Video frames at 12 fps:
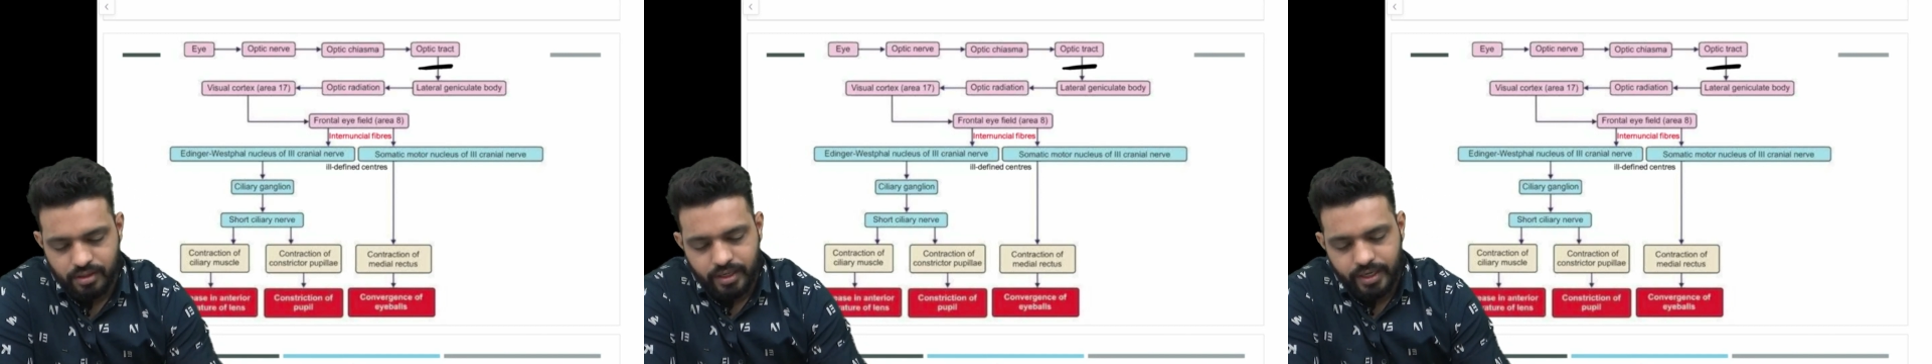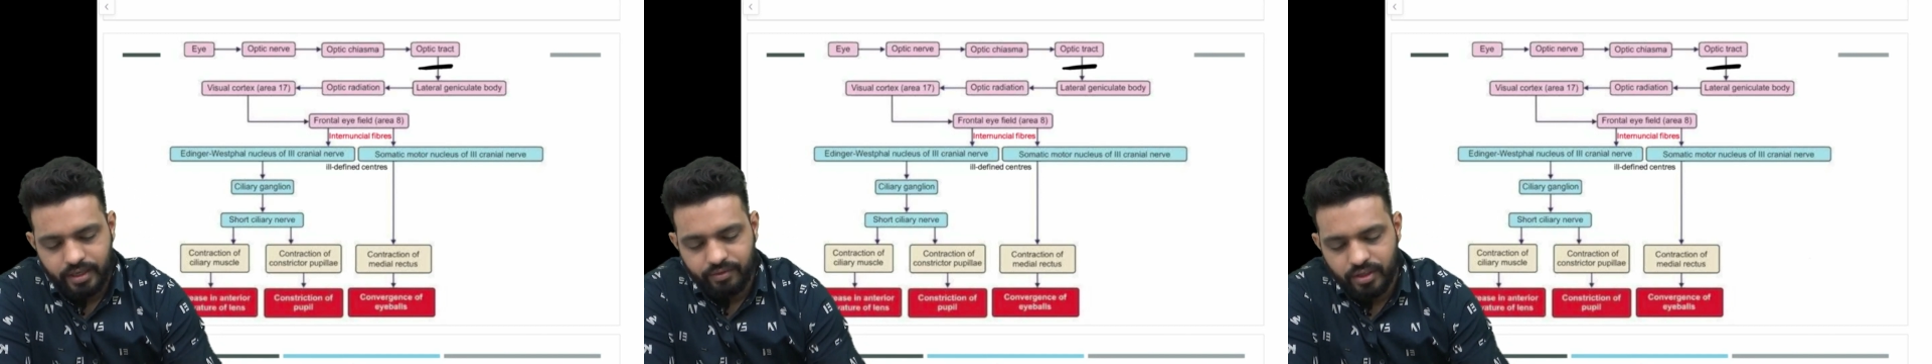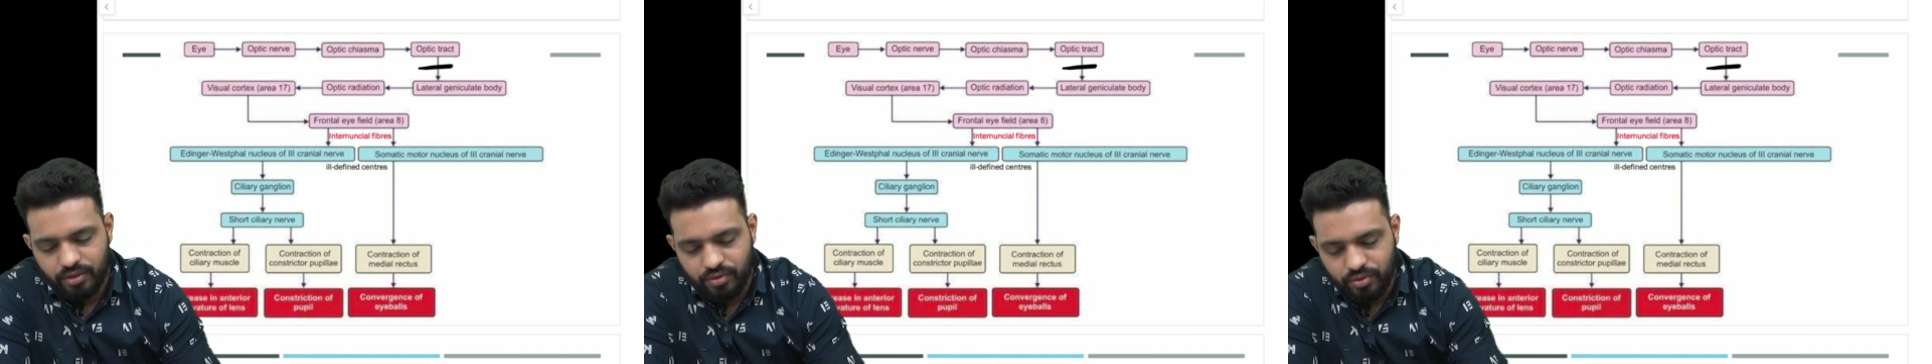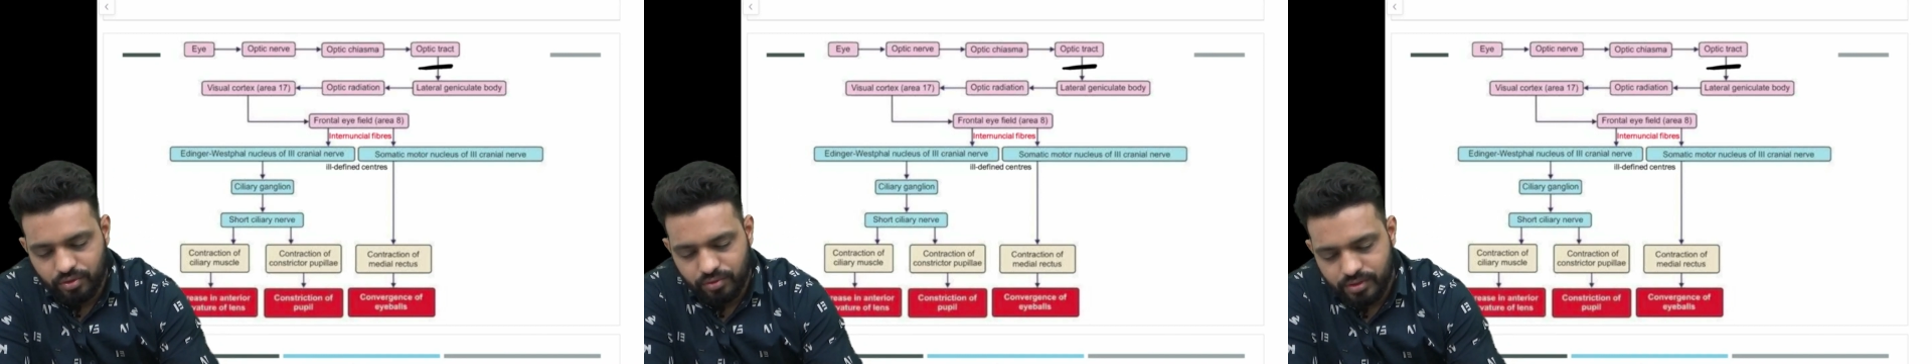It will
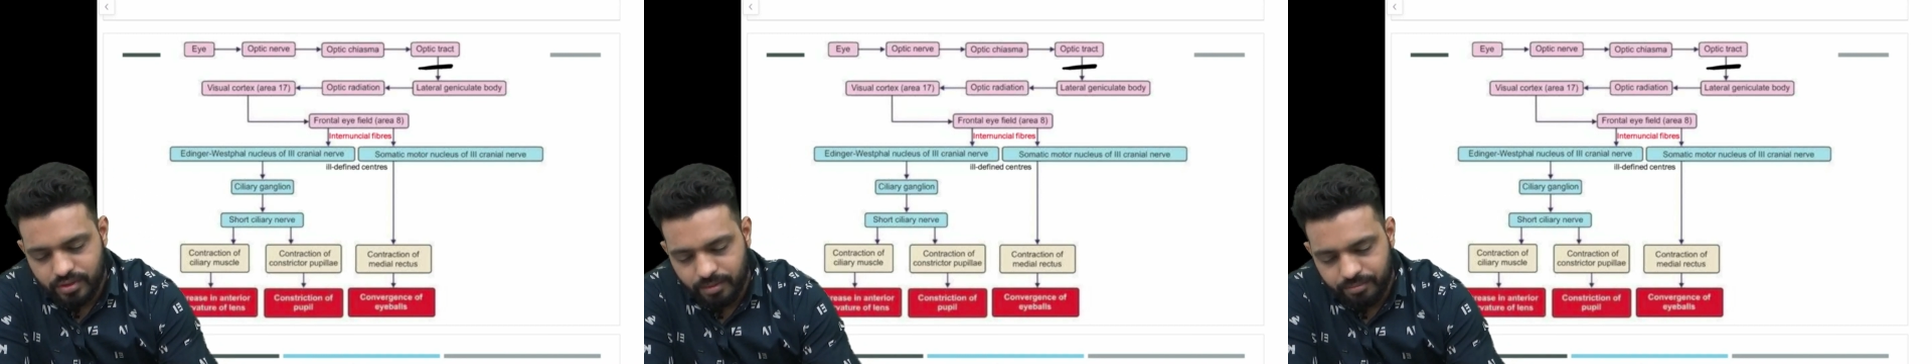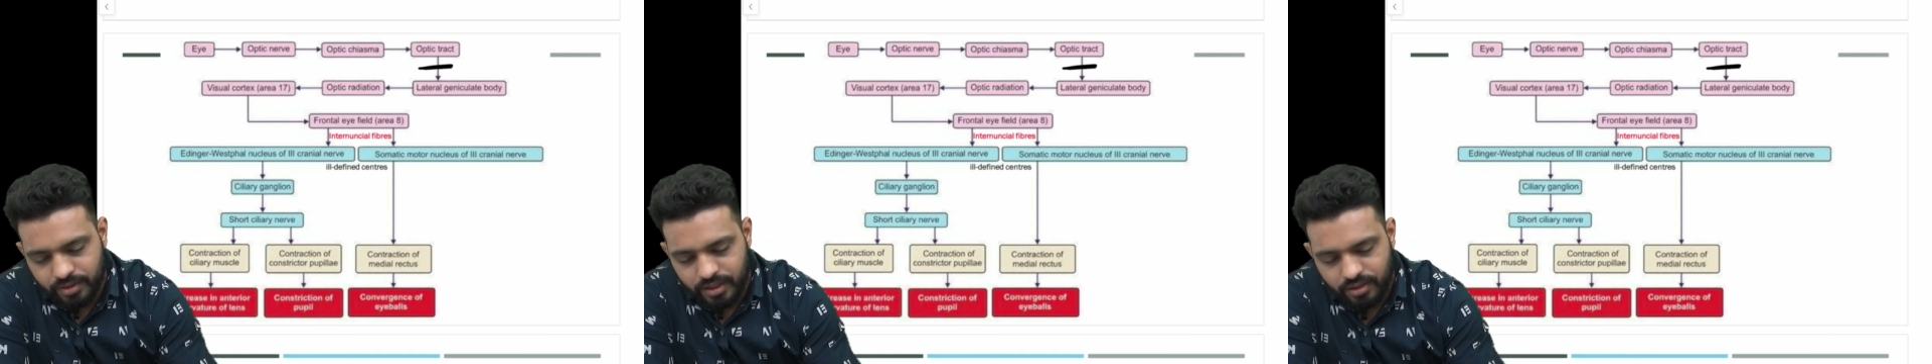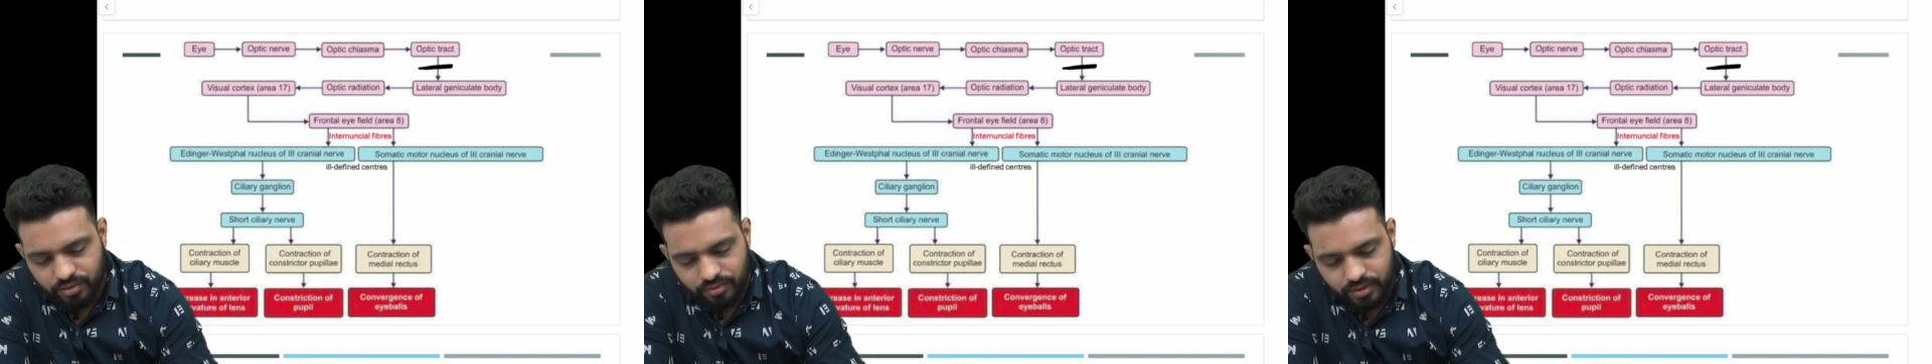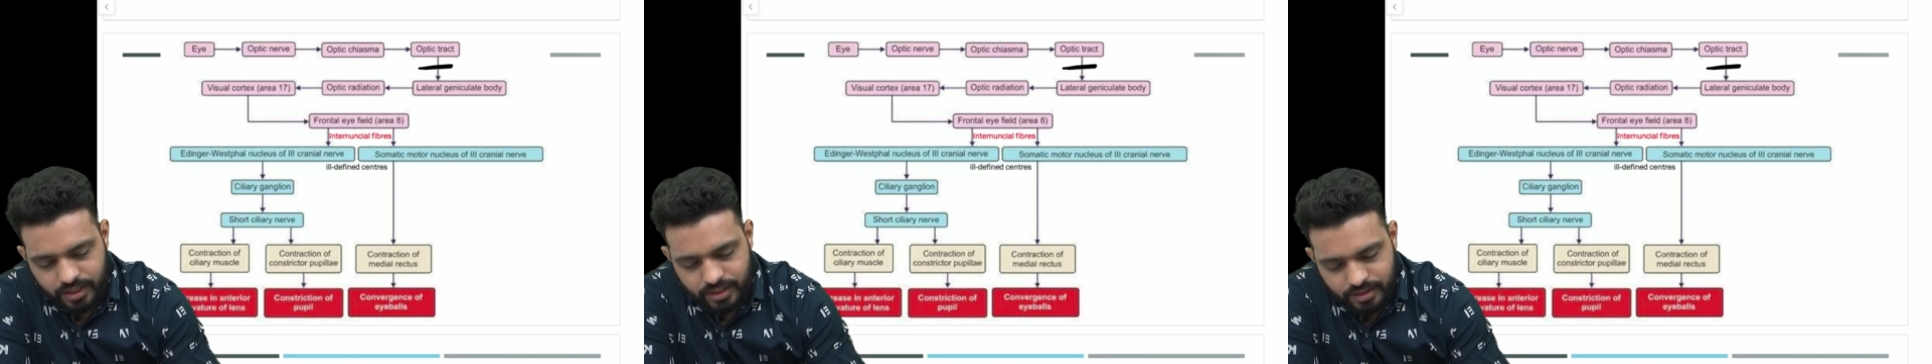go to something
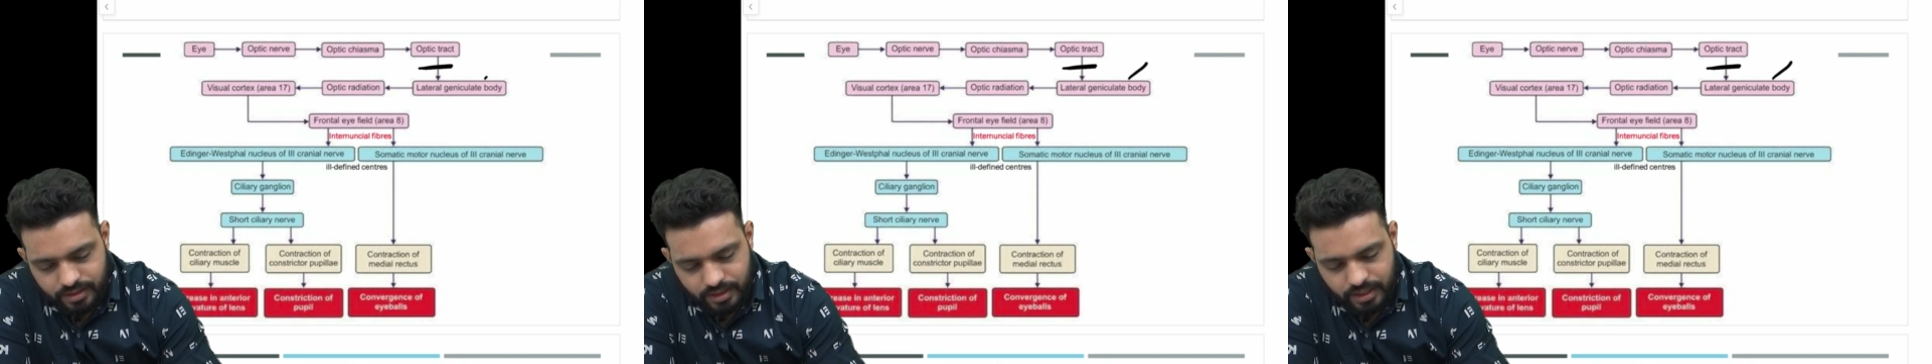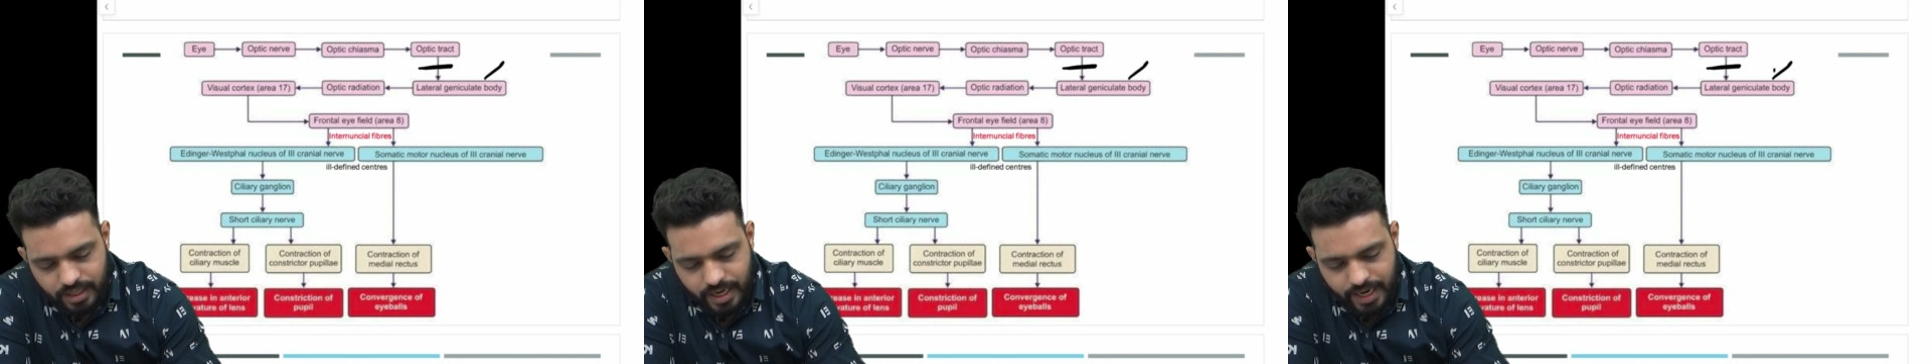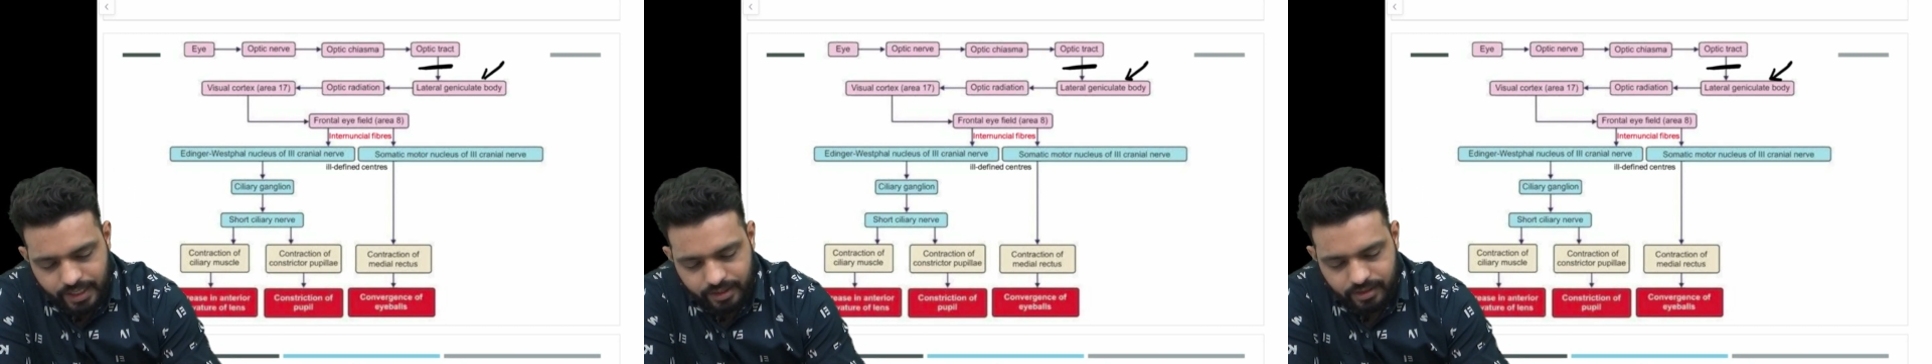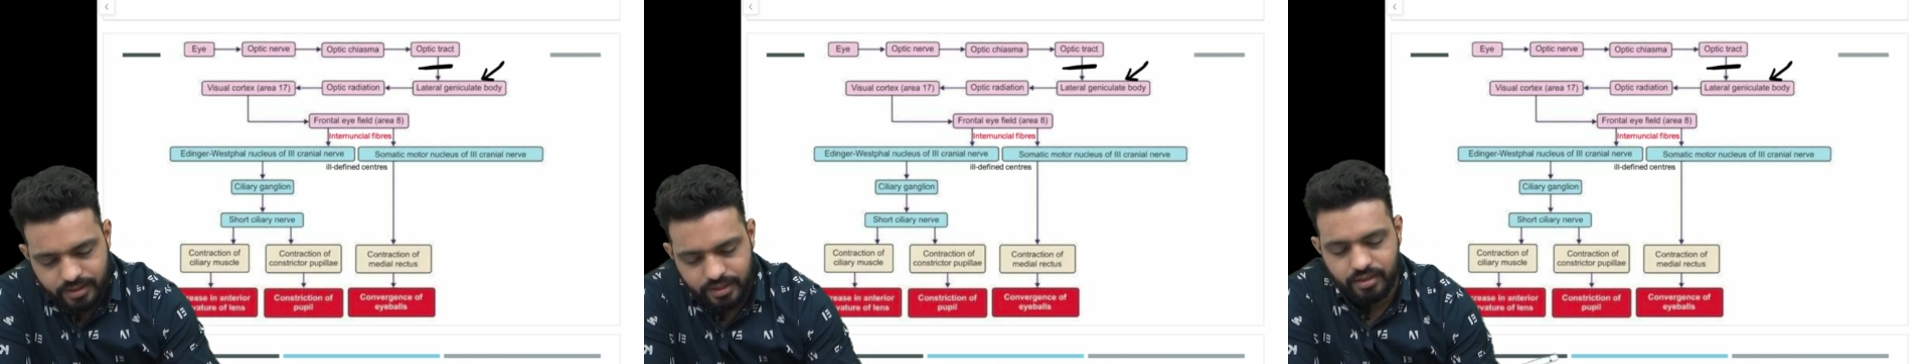known as
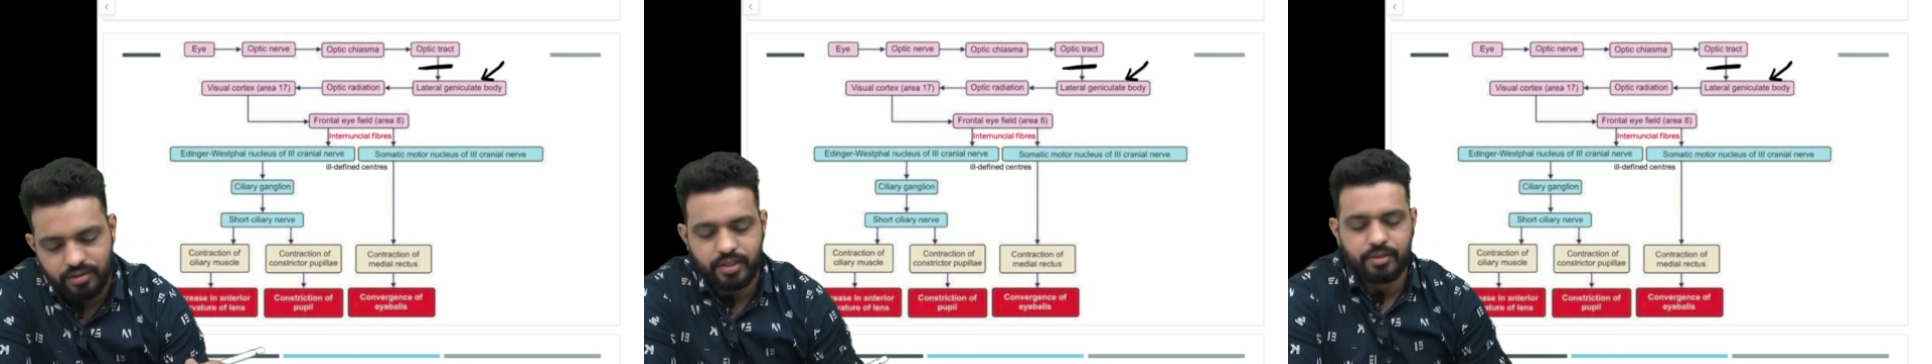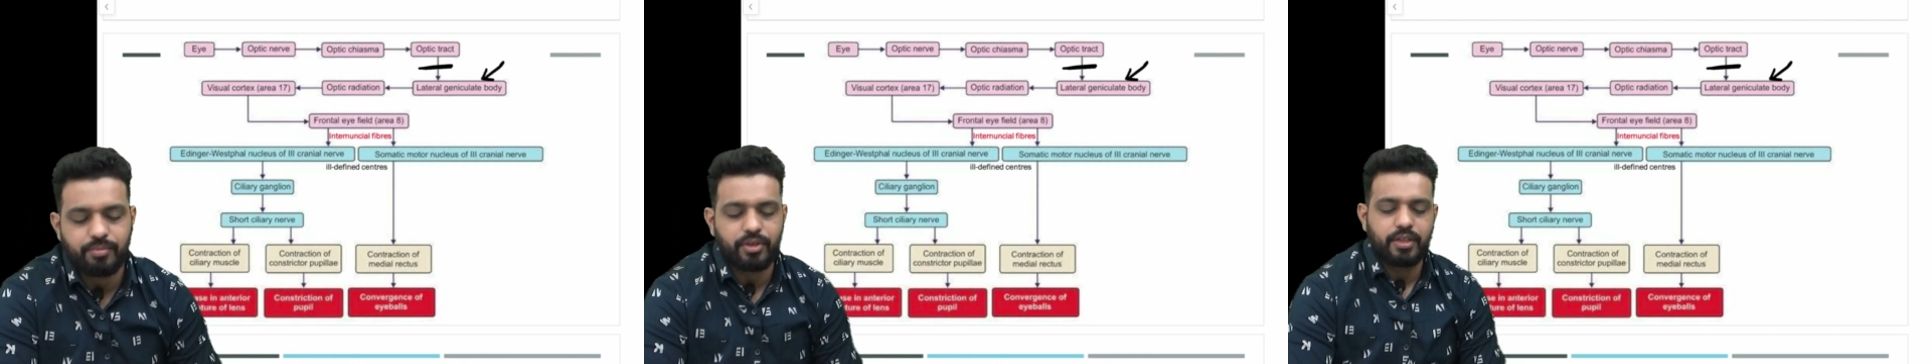lateral geniculate body.